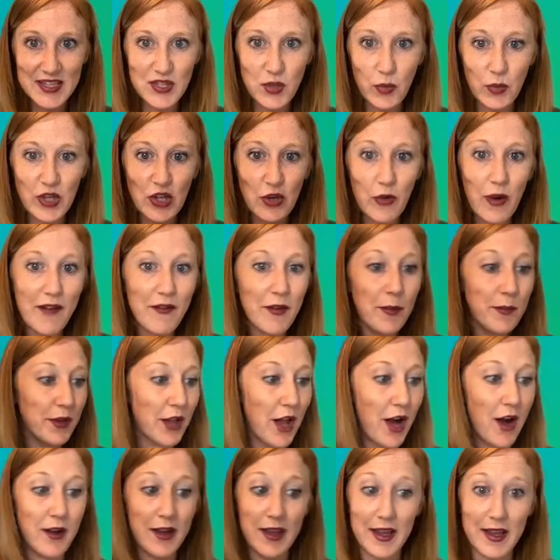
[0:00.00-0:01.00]
So when you have a
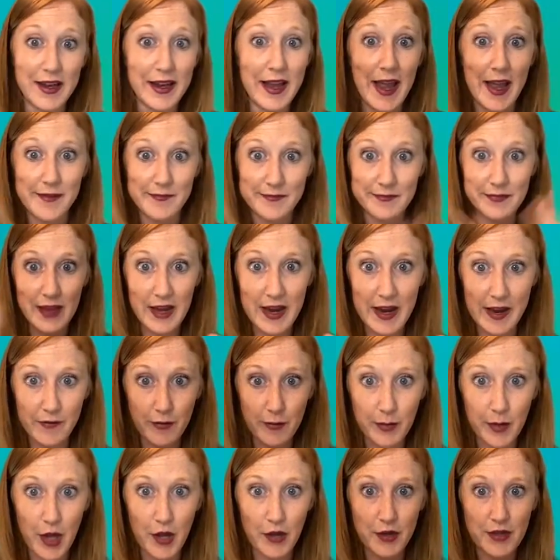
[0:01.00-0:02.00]
blog, and again, I have
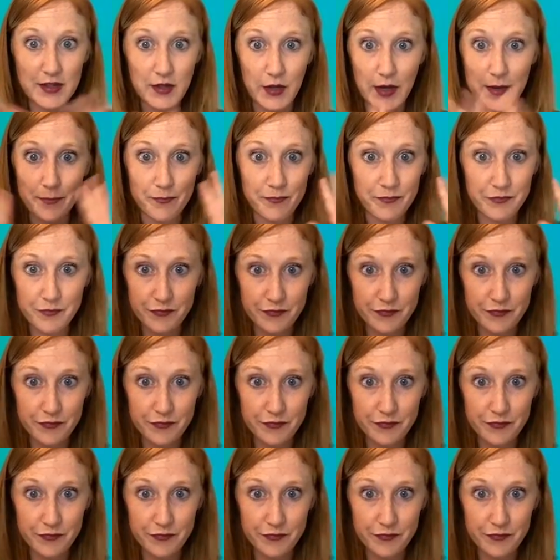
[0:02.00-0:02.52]
a blog, so I'm,